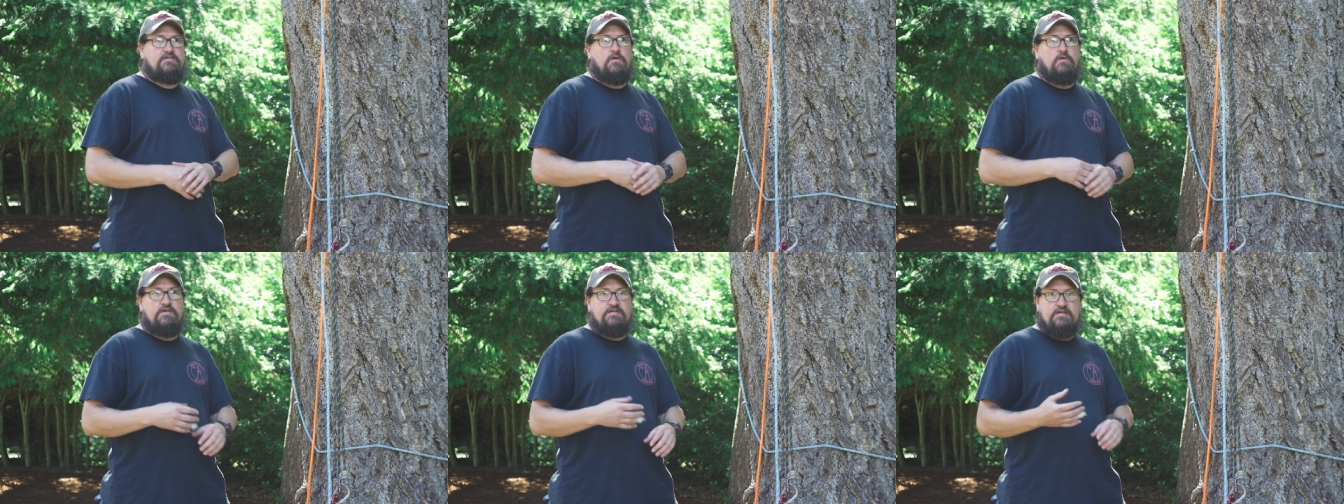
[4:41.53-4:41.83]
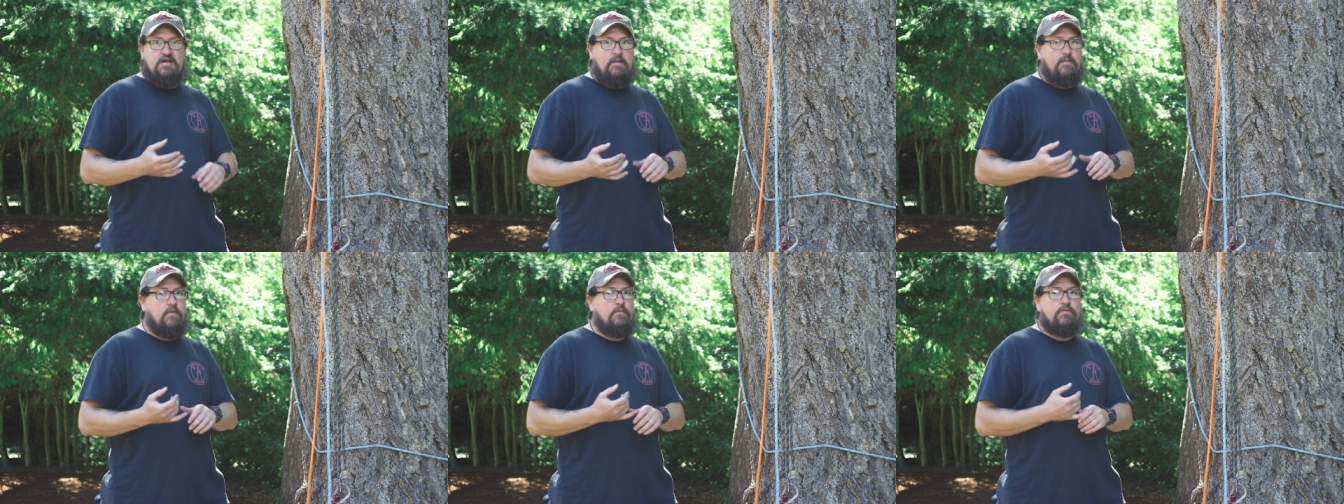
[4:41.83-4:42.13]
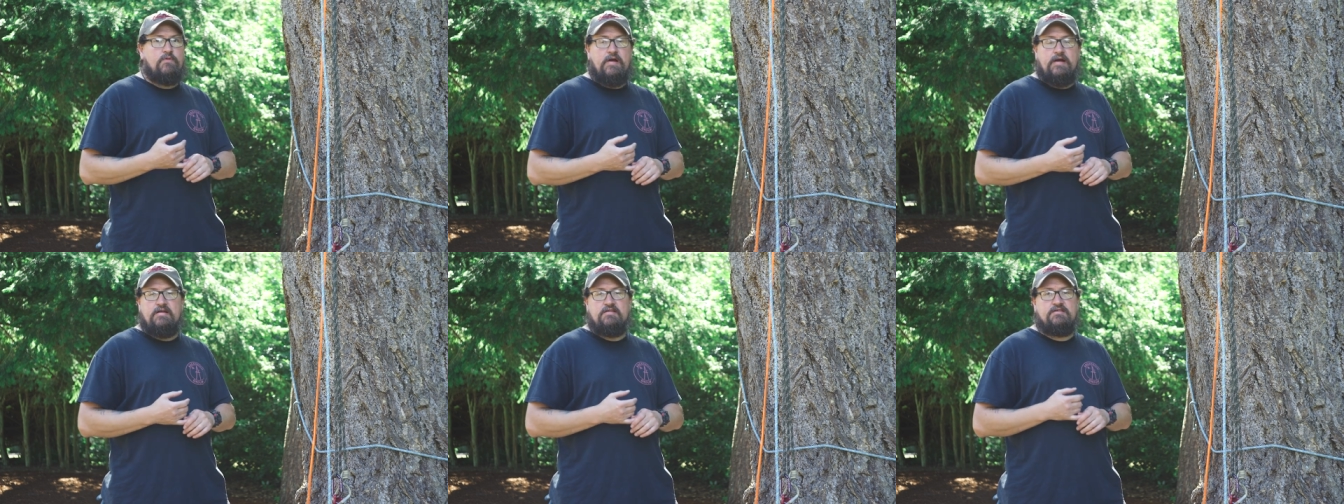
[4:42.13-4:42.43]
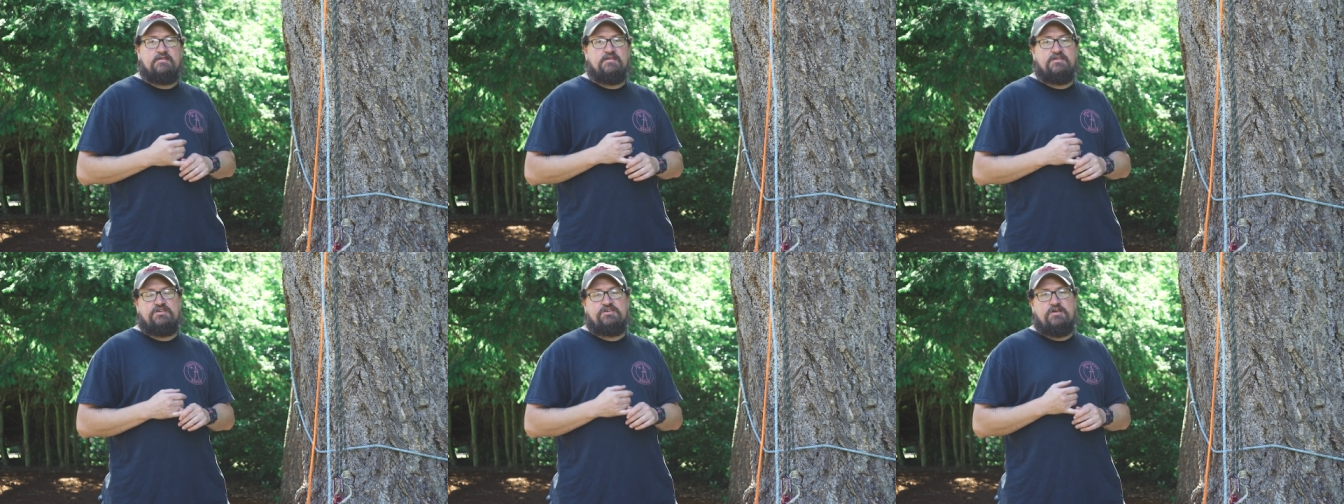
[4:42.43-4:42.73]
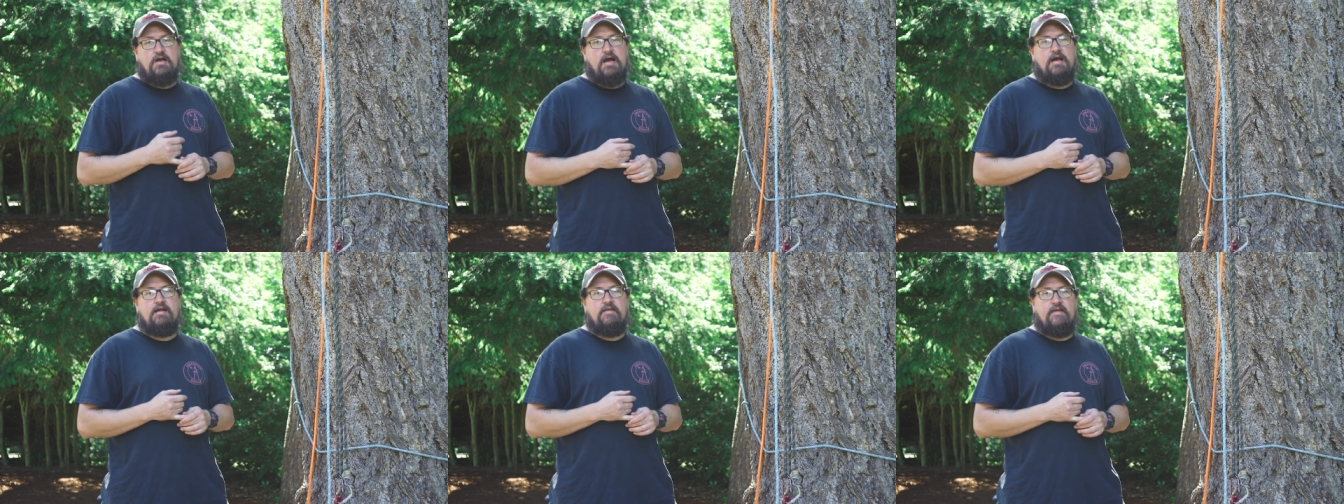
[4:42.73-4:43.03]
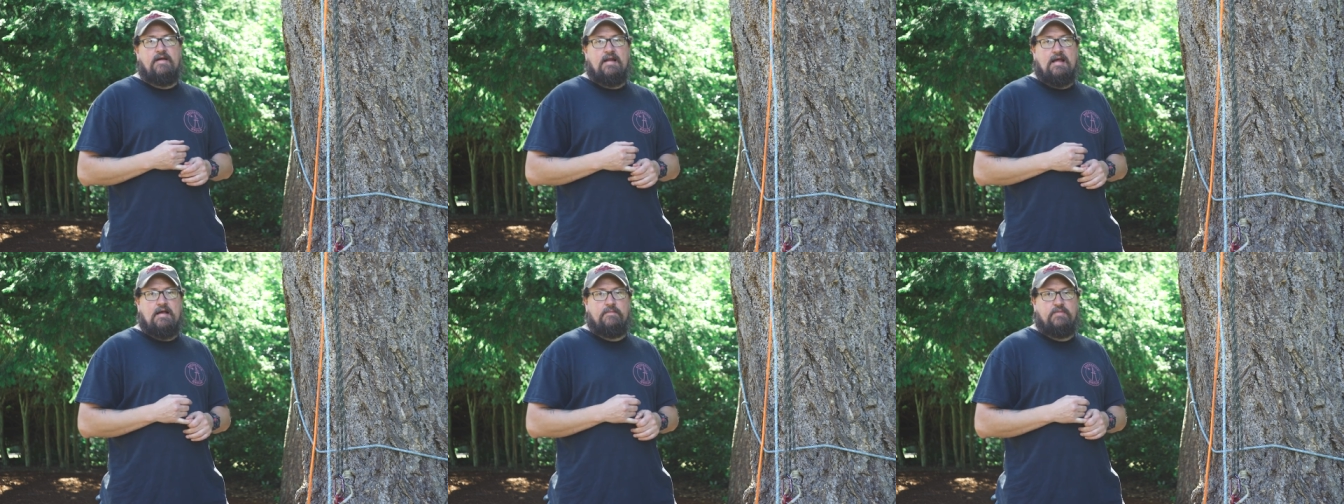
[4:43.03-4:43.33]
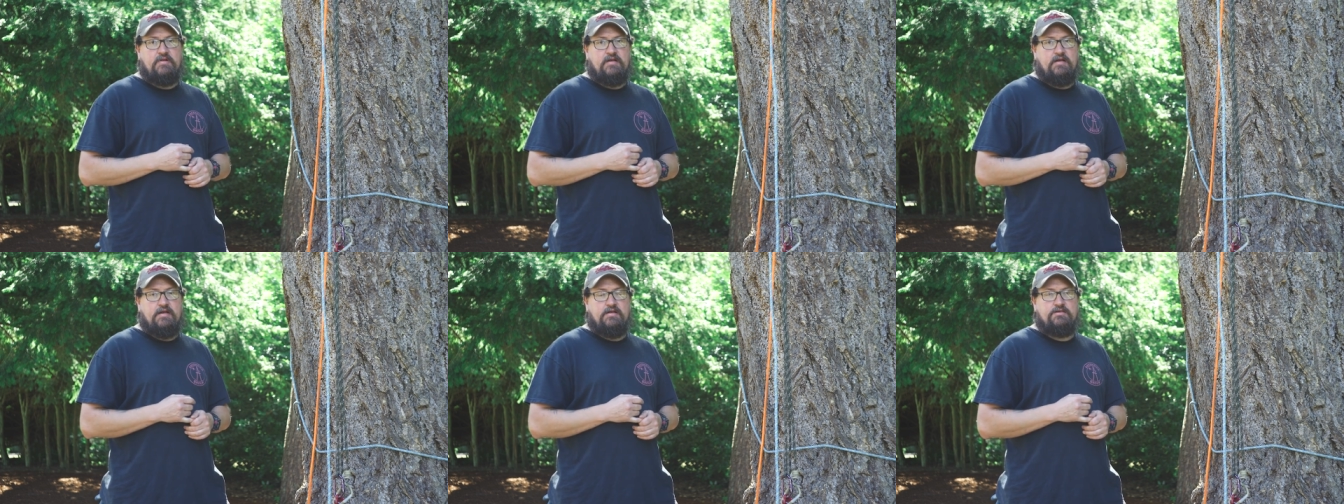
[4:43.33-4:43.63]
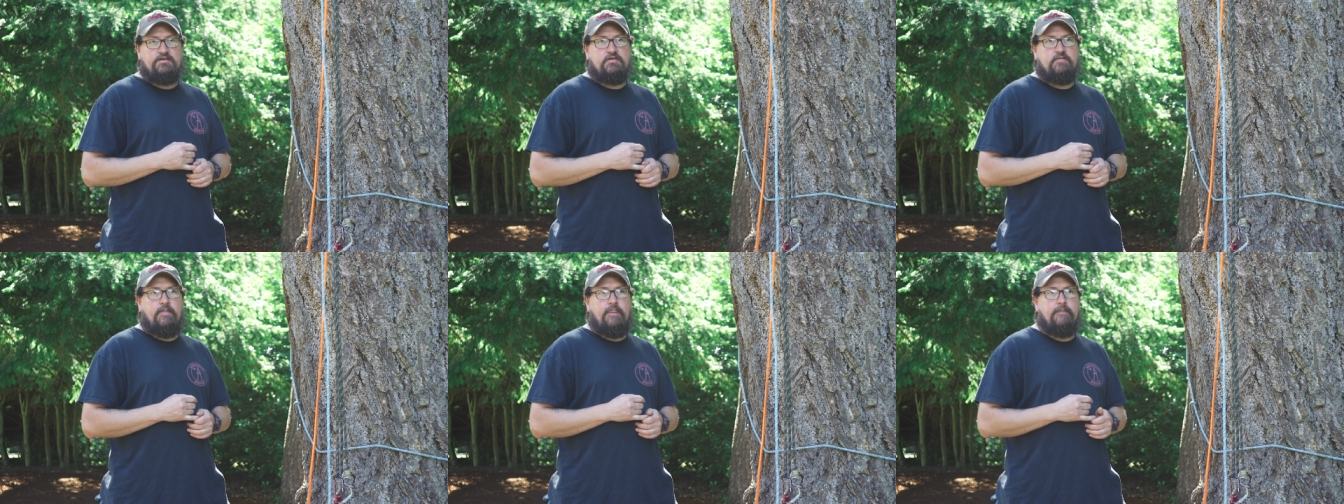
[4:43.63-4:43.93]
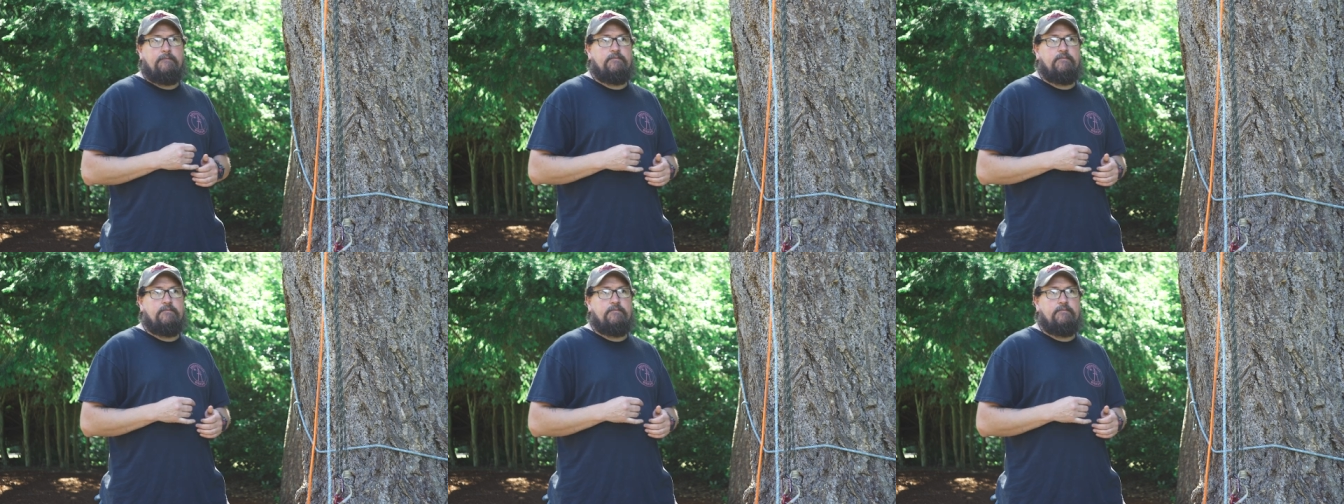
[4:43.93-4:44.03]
So a double braid is going to shine in that application.